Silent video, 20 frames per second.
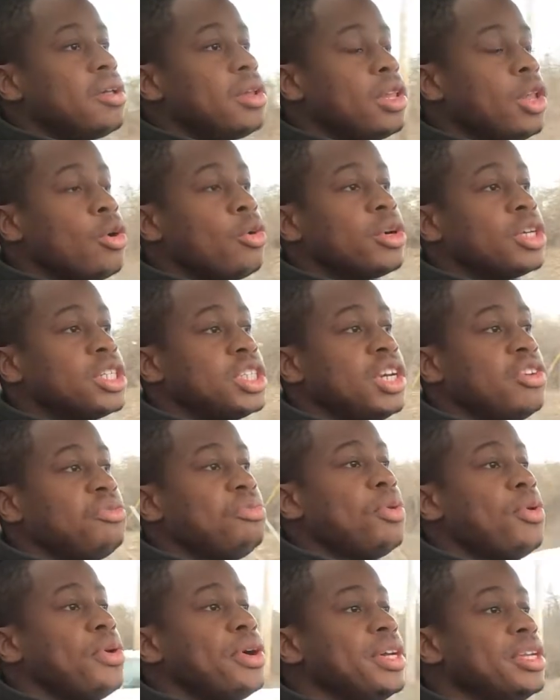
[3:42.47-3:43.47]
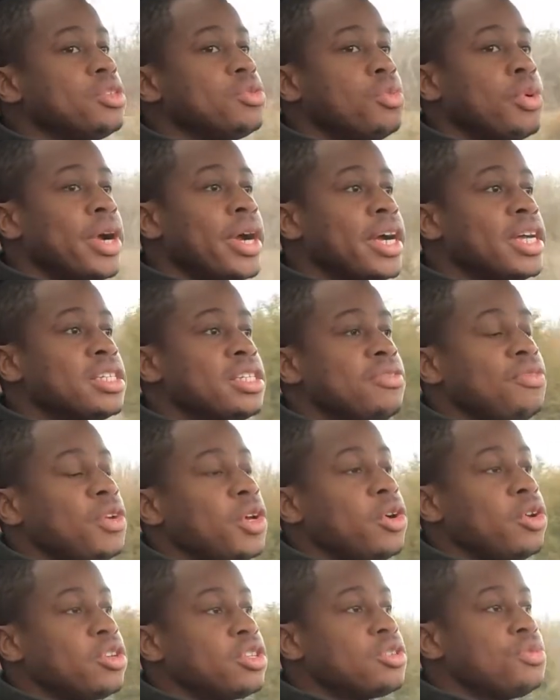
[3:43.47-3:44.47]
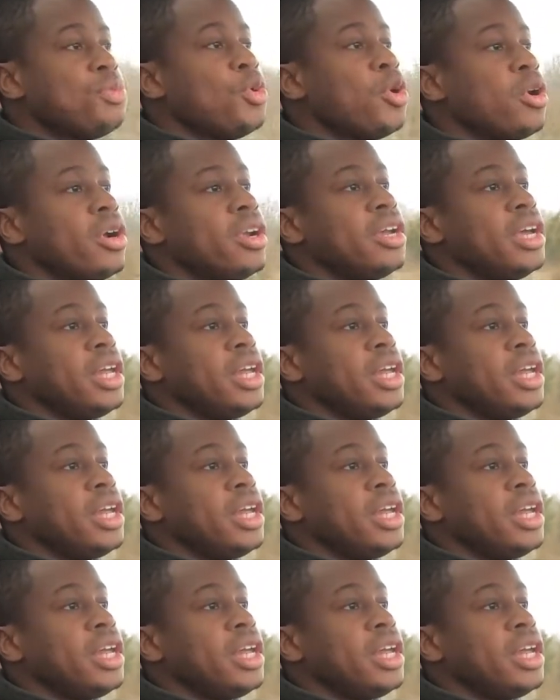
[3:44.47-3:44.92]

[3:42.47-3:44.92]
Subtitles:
lower shift points, whereas if you go to Sport,